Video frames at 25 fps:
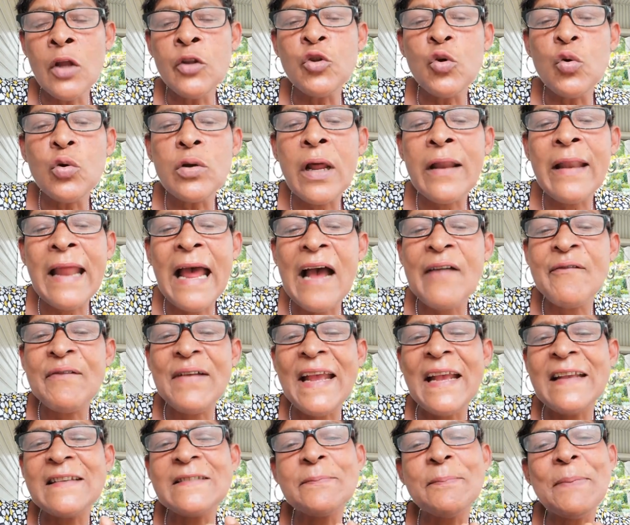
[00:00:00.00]
Do not
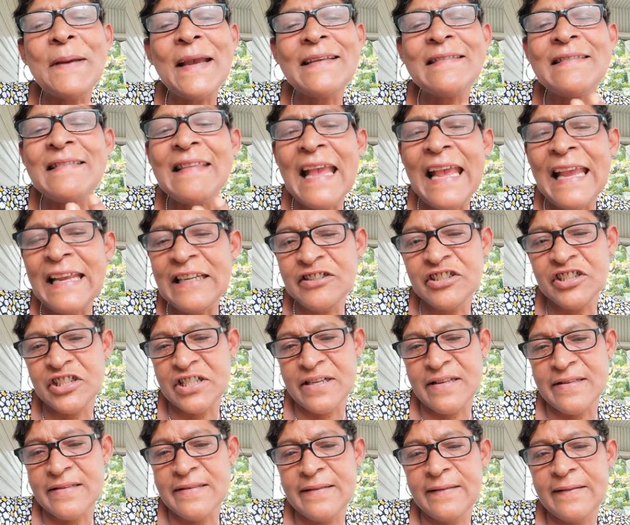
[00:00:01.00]
have
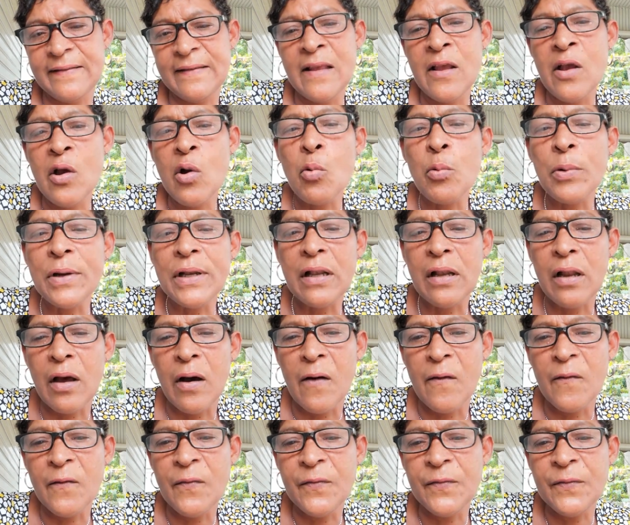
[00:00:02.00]
expectations with
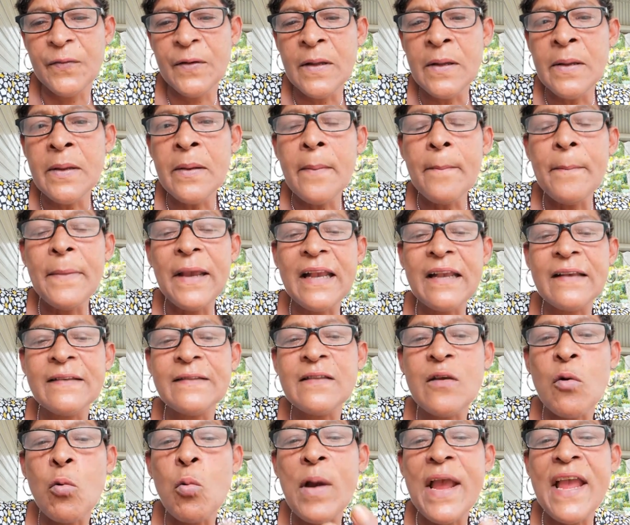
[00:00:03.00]
love,
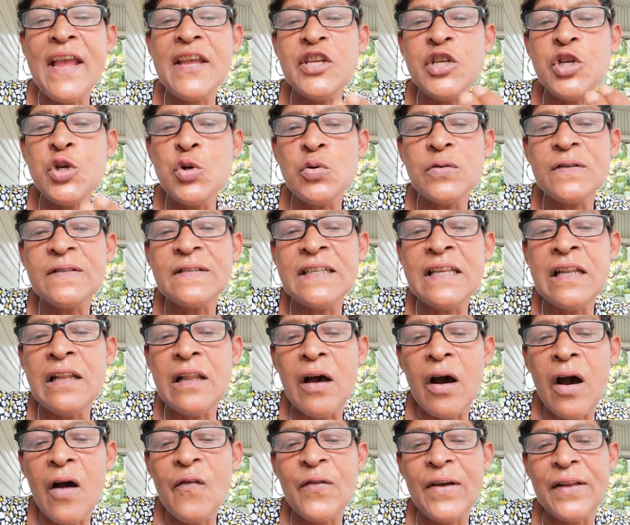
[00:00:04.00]
because the way you see
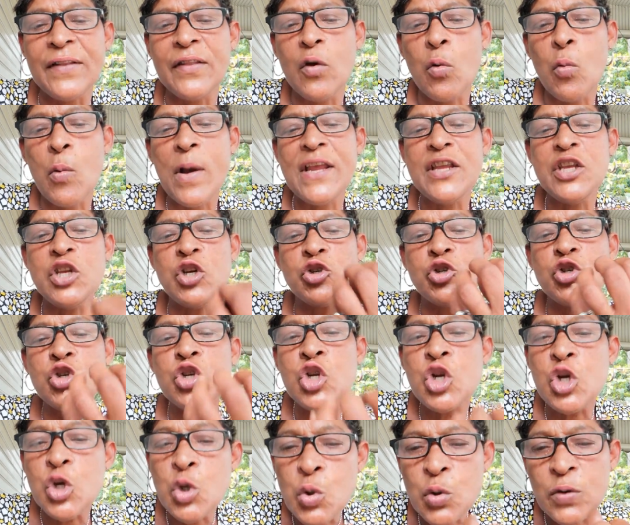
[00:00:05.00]
love and the way you
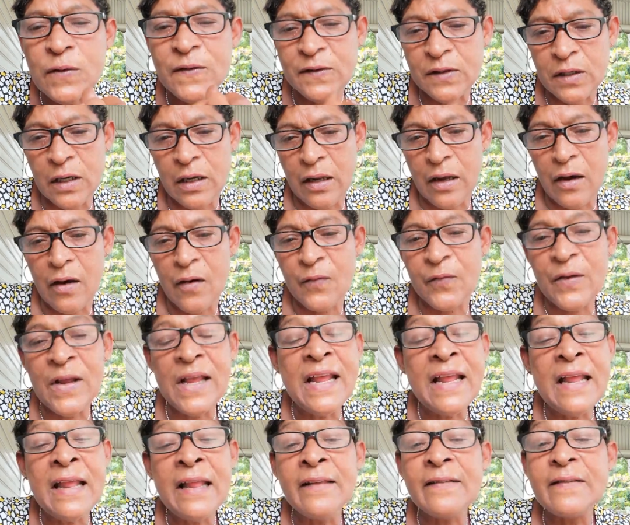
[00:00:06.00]
choose to love,
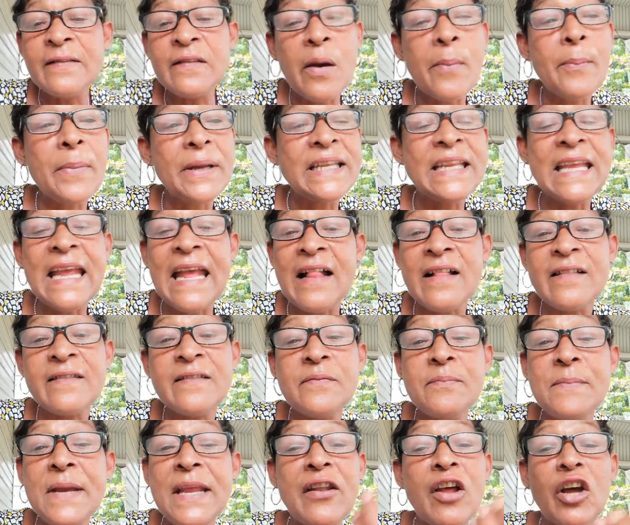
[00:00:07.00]
somebody
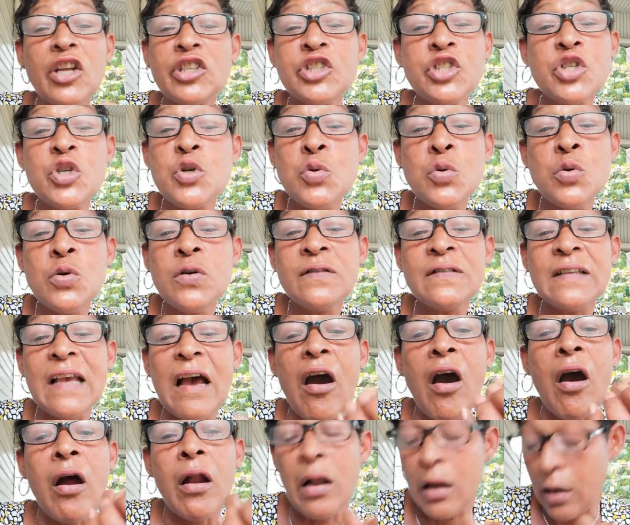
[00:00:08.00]
else may not choose
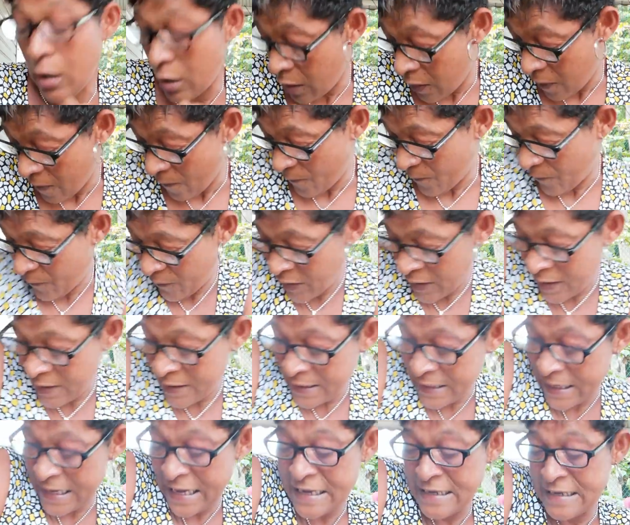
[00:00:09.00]
or love
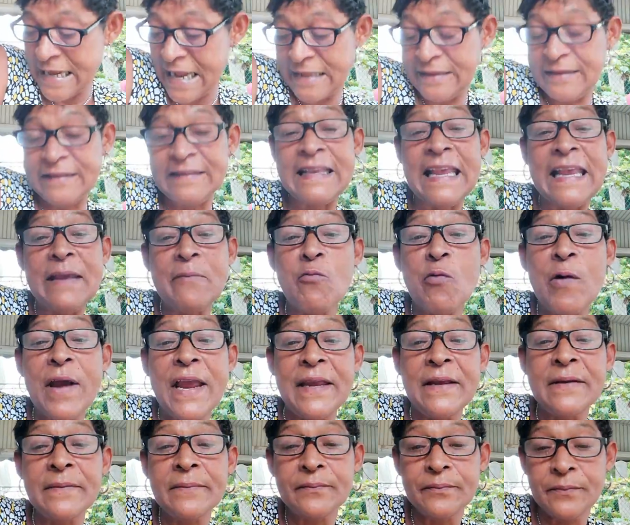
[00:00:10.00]
in that same
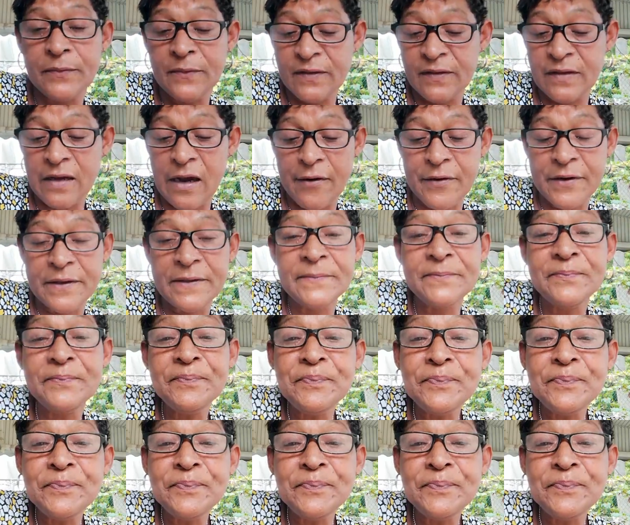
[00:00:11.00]
way. Sorry.